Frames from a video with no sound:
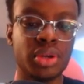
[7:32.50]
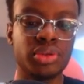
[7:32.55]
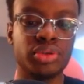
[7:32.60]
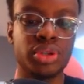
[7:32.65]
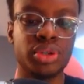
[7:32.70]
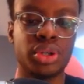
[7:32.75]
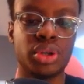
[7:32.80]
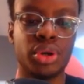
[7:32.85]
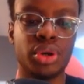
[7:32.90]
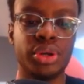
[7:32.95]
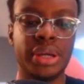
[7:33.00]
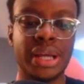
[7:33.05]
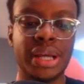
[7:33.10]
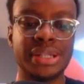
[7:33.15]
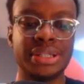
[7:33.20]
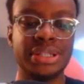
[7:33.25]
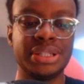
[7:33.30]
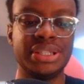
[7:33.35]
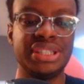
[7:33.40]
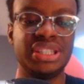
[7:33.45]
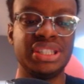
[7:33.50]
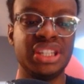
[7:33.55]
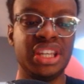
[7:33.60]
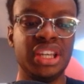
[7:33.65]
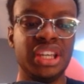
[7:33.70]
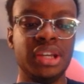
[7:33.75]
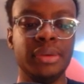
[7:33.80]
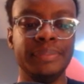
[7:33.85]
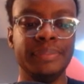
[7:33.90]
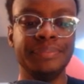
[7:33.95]
so you guys could
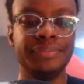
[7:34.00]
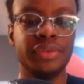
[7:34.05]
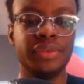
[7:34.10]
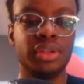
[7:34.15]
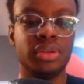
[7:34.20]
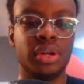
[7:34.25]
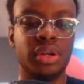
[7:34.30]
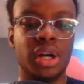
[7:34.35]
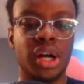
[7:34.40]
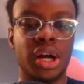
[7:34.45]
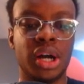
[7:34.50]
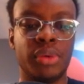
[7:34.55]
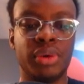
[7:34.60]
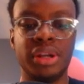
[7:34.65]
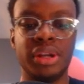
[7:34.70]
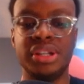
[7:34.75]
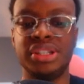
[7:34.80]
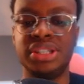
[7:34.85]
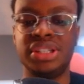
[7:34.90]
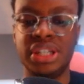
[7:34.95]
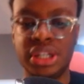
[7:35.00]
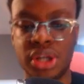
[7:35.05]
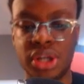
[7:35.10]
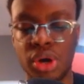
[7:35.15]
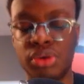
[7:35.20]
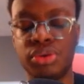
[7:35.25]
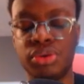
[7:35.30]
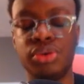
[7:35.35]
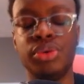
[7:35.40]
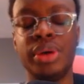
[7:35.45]
see uh, we're gonna see
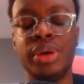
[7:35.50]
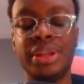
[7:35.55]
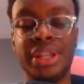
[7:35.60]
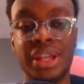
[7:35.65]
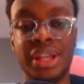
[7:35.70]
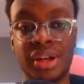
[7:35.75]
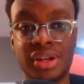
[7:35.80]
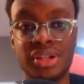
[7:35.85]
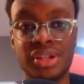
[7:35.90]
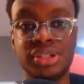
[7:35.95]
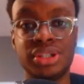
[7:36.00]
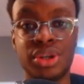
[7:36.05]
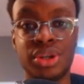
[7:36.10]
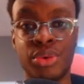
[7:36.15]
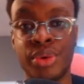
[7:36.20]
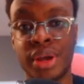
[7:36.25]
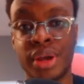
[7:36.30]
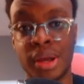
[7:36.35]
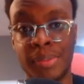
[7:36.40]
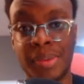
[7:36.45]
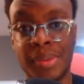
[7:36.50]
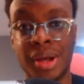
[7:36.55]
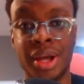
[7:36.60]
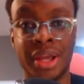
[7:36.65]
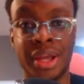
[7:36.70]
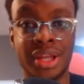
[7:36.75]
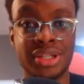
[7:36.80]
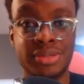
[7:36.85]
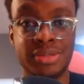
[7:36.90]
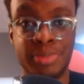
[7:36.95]
Goku and the others going up
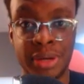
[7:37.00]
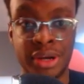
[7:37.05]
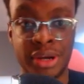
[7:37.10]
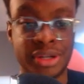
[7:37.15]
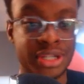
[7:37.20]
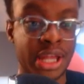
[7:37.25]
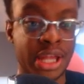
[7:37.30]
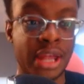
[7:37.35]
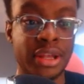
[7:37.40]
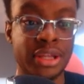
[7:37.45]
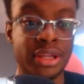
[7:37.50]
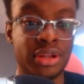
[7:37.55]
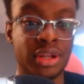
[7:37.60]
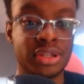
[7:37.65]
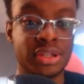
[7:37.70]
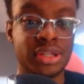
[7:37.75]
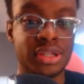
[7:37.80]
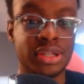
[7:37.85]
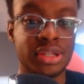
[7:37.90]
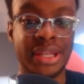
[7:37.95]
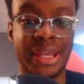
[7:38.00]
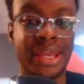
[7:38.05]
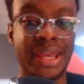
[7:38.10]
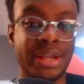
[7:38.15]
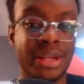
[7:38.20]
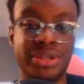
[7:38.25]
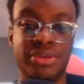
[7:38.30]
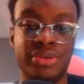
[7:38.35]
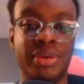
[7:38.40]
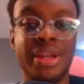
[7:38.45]
against Beerus, and it looks like they
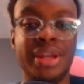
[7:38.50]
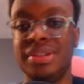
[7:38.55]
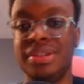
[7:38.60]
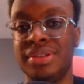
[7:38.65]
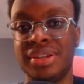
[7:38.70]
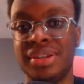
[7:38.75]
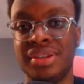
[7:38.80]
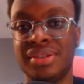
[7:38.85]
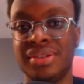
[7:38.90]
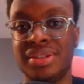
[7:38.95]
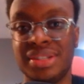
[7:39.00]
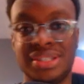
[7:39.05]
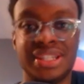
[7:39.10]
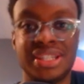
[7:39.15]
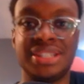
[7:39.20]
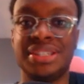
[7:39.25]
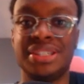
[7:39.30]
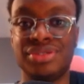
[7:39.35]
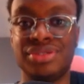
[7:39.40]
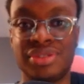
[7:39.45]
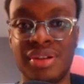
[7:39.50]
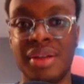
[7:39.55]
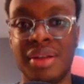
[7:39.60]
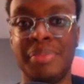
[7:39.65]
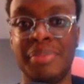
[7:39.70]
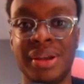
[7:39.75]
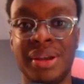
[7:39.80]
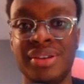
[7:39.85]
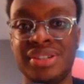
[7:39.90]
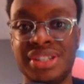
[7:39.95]
can't do anything because that's how strong
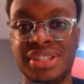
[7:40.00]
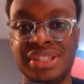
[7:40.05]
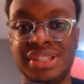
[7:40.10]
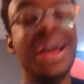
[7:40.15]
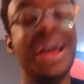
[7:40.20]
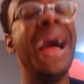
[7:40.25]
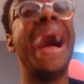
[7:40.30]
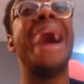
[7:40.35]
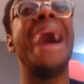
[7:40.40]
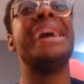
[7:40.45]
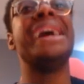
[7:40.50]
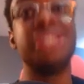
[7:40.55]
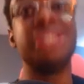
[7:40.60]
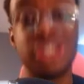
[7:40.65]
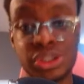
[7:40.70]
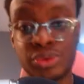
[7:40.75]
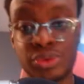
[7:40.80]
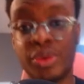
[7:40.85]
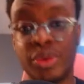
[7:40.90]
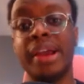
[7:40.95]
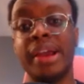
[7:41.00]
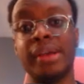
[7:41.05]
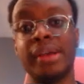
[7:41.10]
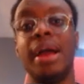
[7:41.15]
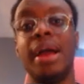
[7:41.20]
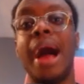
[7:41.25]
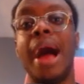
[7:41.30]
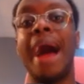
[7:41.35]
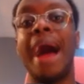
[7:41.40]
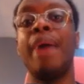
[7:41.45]
Beerus is. I swear,
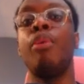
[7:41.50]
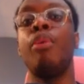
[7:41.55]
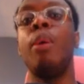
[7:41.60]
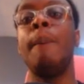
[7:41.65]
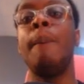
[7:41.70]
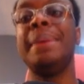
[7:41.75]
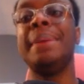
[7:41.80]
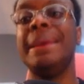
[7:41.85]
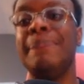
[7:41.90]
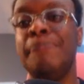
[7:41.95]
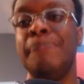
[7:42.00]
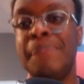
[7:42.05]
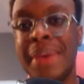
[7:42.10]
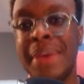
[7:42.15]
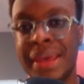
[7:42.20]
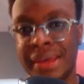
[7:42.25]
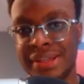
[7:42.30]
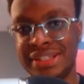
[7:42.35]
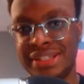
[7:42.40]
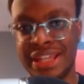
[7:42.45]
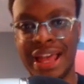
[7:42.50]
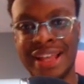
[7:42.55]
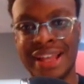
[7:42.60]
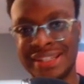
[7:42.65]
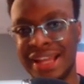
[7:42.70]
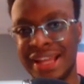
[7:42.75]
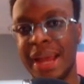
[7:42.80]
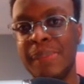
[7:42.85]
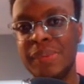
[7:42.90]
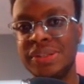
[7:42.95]
I will be pissed. As
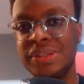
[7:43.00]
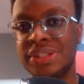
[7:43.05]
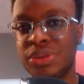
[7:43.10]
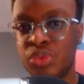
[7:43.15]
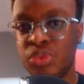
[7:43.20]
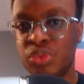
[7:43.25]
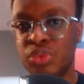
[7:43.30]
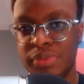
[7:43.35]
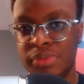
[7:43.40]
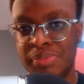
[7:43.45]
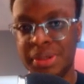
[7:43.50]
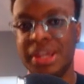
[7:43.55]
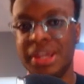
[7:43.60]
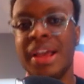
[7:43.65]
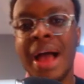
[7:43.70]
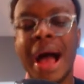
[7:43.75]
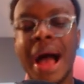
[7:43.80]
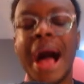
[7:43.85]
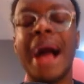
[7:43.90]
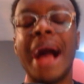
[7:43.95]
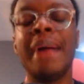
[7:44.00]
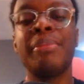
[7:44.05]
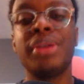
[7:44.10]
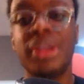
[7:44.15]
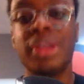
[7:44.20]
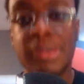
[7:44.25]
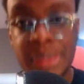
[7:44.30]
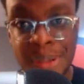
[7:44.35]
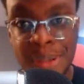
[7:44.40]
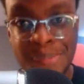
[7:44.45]
hype as it would be, I'm gonna be